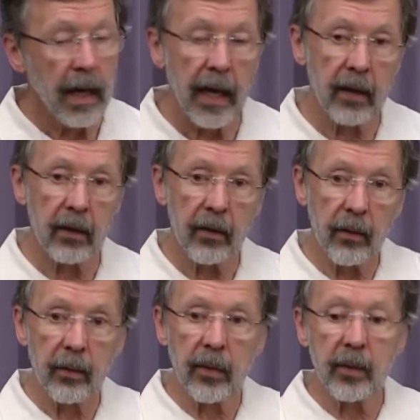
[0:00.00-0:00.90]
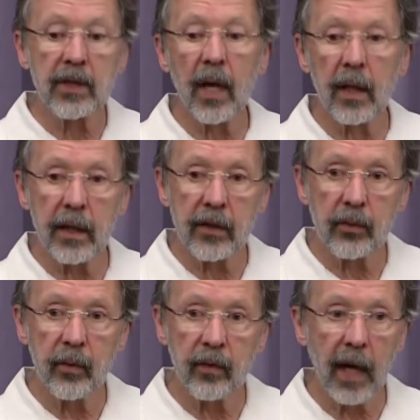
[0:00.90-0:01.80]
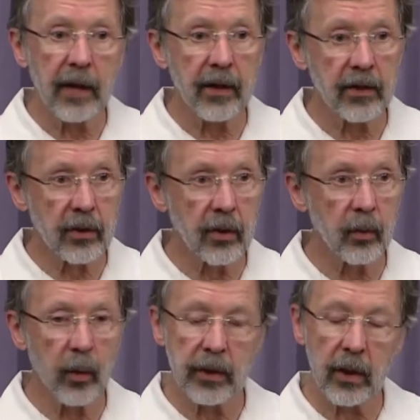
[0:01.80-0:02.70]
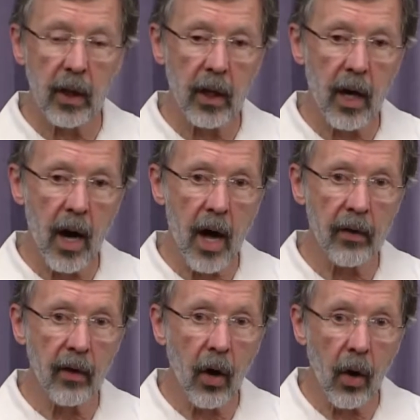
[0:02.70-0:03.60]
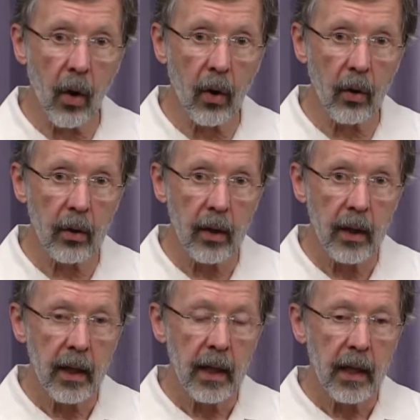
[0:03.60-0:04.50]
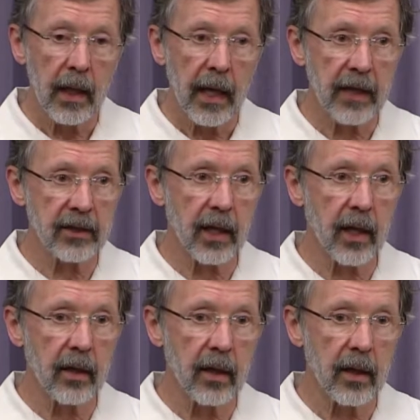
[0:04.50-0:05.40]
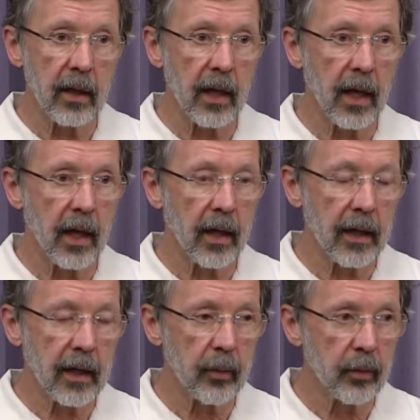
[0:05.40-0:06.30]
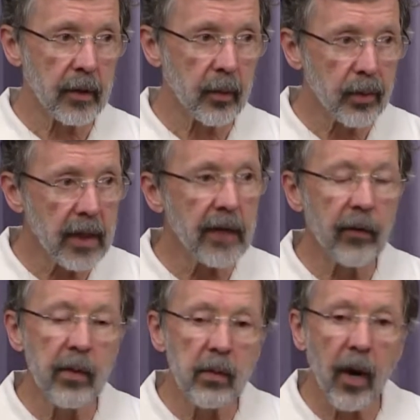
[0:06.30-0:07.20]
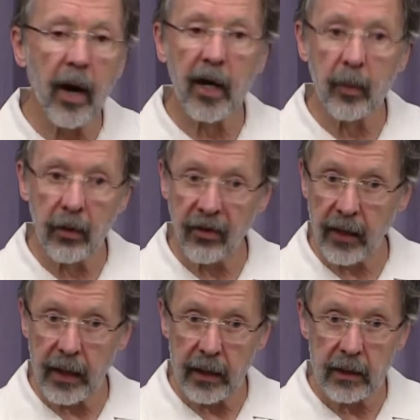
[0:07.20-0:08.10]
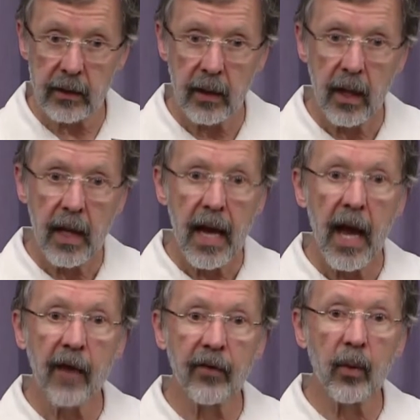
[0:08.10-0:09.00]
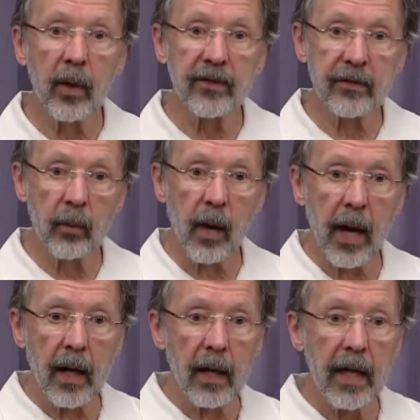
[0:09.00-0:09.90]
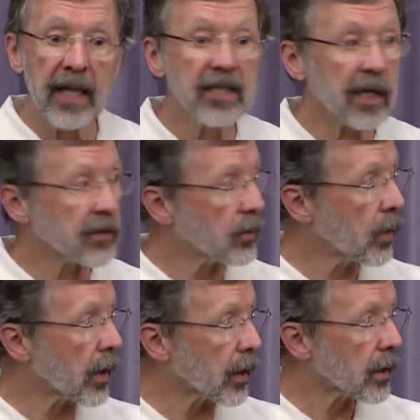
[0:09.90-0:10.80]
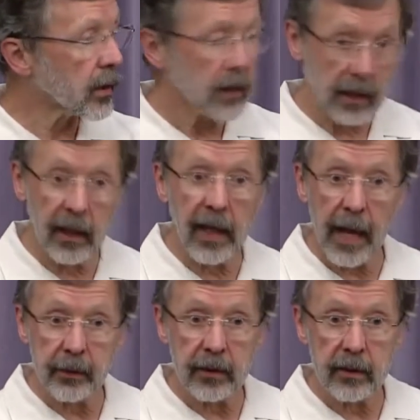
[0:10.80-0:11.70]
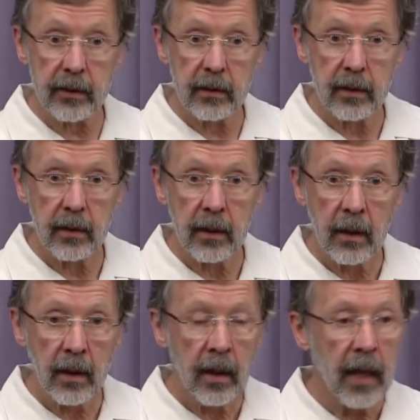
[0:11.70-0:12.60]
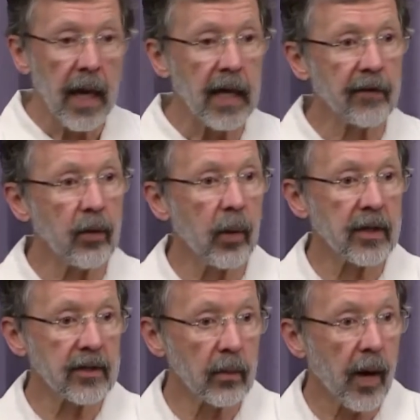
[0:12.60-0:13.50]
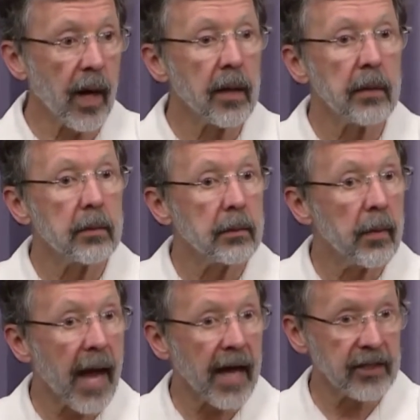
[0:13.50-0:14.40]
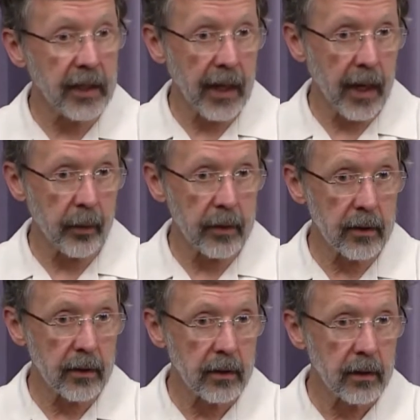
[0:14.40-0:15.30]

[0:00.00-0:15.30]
And the, the result is we've got this group which, on the whole, has done uh, com completely remarkable things. Every once in a while, it doesn't work. It collapses. And every once in a while, magic happens.